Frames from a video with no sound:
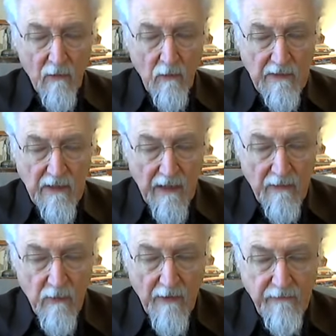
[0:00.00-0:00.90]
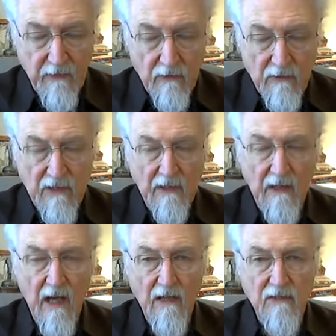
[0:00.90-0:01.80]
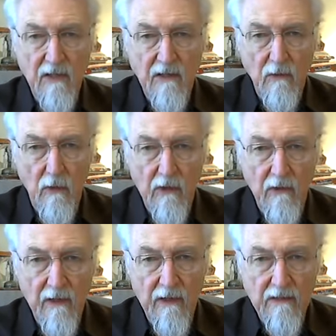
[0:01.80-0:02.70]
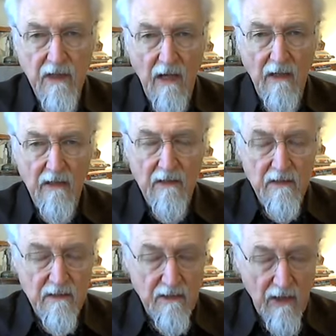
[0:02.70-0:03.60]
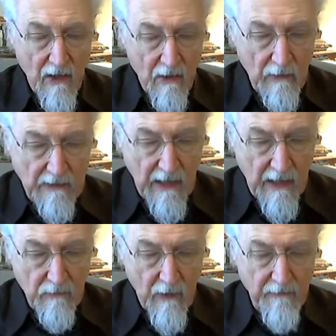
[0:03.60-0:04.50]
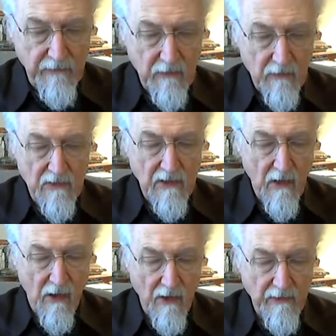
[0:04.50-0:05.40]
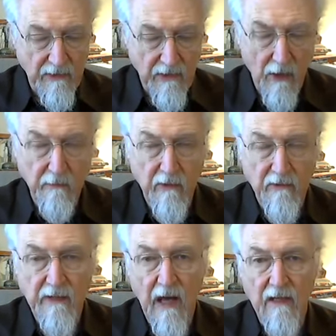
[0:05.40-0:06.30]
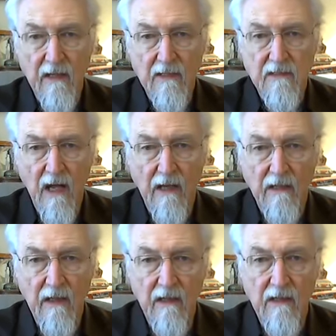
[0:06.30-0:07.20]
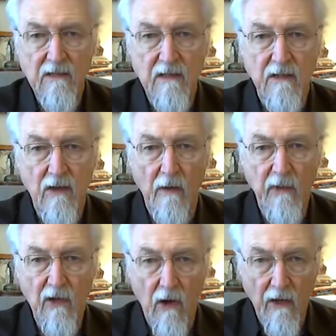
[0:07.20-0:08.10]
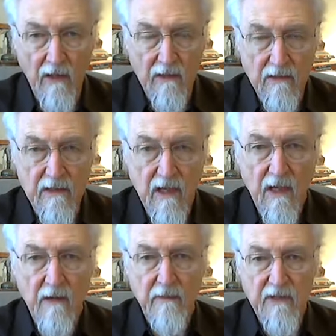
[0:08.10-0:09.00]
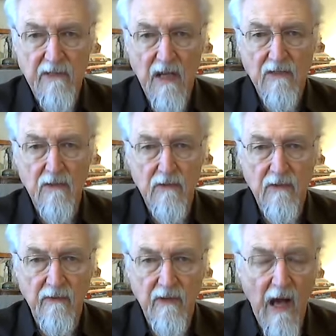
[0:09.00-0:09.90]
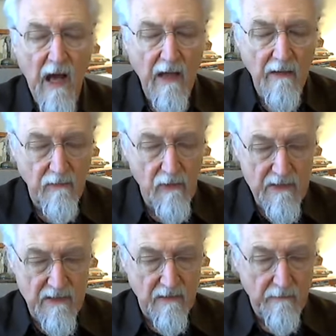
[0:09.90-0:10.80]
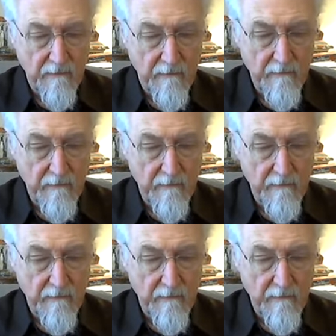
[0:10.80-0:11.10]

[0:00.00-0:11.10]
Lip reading: We take refuge in the excellent order of the Sanghas. We take refuge in all the noble Dakas, Dakinis, and Dharma guardians, possessors of the eye of wisdom.